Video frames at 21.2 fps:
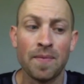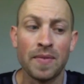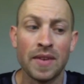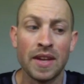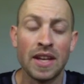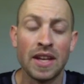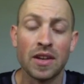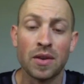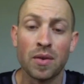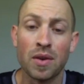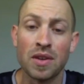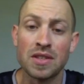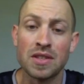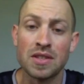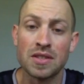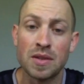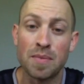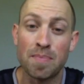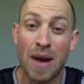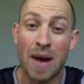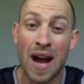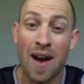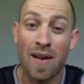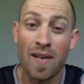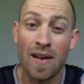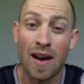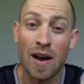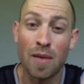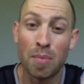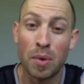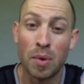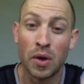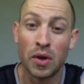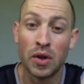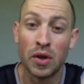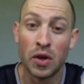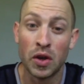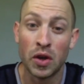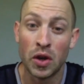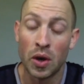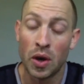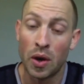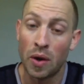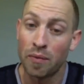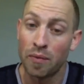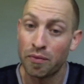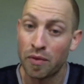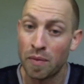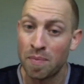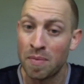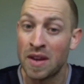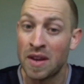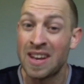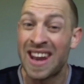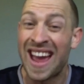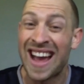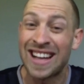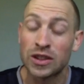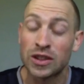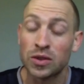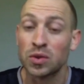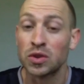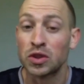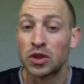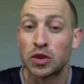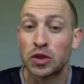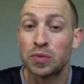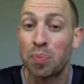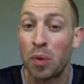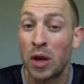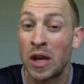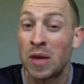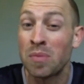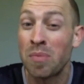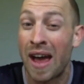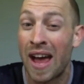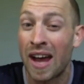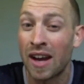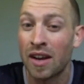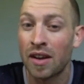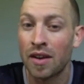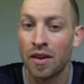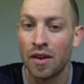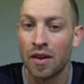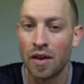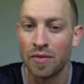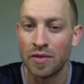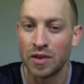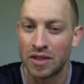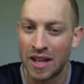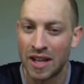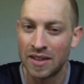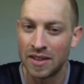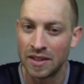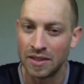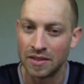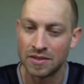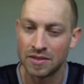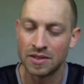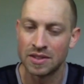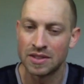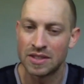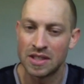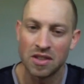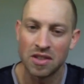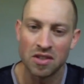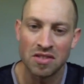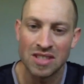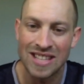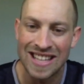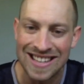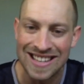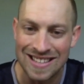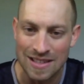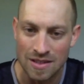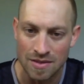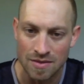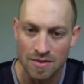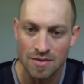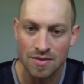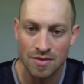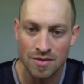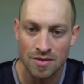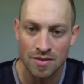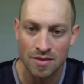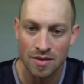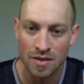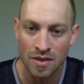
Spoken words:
it increases the power output from the natural spring back of your tendons. You see, your tendons